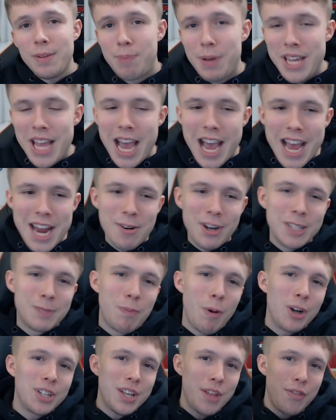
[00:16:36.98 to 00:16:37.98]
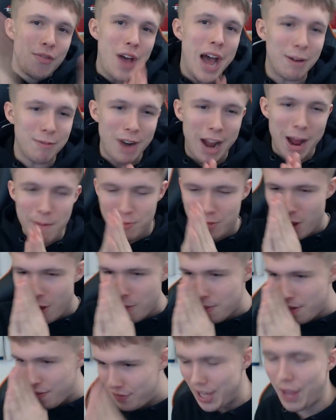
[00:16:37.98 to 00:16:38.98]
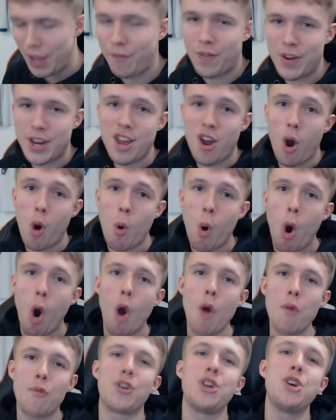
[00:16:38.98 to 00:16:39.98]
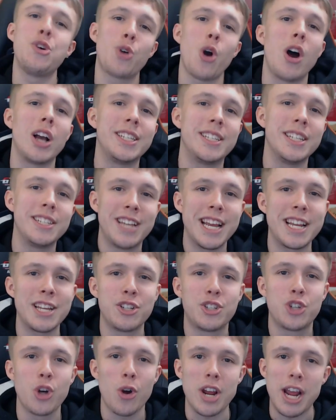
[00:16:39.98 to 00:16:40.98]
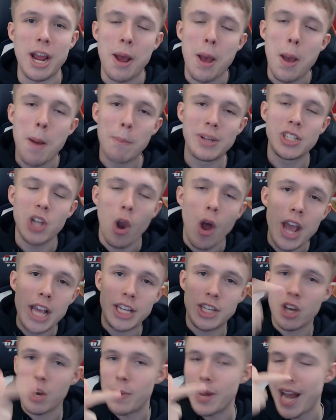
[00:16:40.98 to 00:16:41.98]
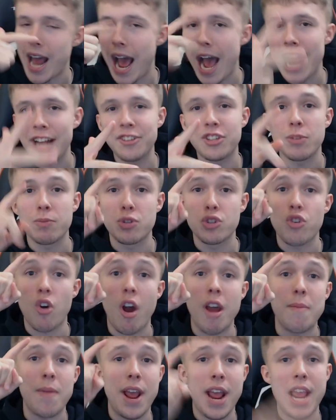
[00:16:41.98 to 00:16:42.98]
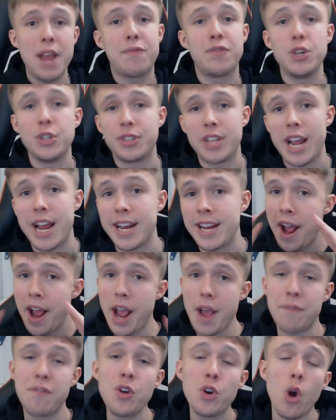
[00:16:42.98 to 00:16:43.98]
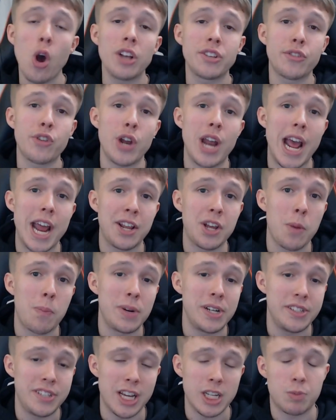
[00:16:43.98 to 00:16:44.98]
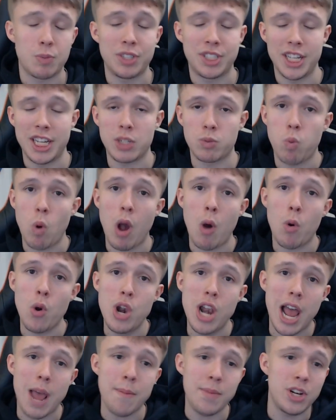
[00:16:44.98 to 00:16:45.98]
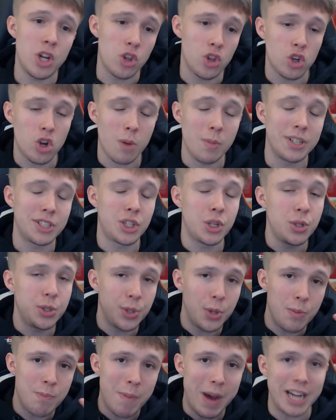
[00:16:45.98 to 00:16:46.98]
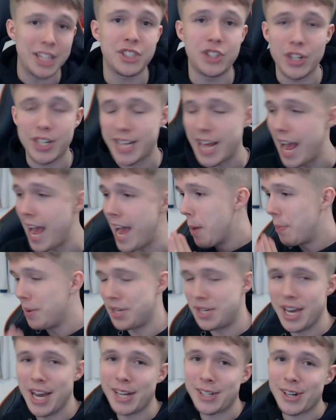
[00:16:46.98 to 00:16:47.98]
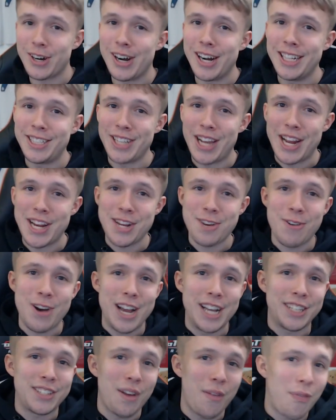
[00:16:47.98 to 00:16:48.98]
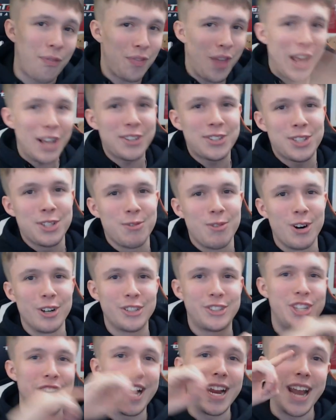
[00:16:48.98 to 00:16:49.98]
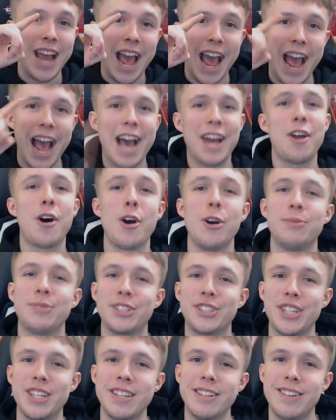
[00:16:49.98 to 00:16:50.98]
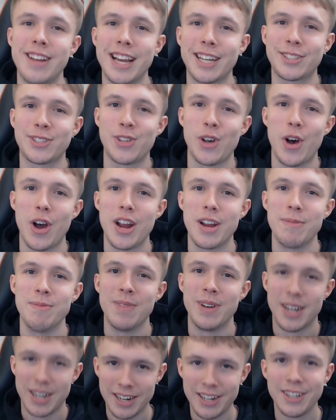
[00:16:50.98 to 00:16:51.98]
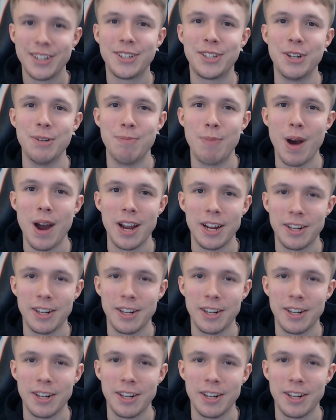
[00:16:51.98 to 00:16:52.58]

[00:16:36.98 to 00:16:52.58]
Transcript: But, yeah, anyways, boys, that wraps up this video. Hopefully, you guys did enjoy it. Please like, comment, and subscribe if you did. If you guys have gone ahead and completed the SBC as well, let me know in the comments who you managed to get. But, yeah, guys, anyways, thanks for watching. And I hope to see you next time. Goodbye.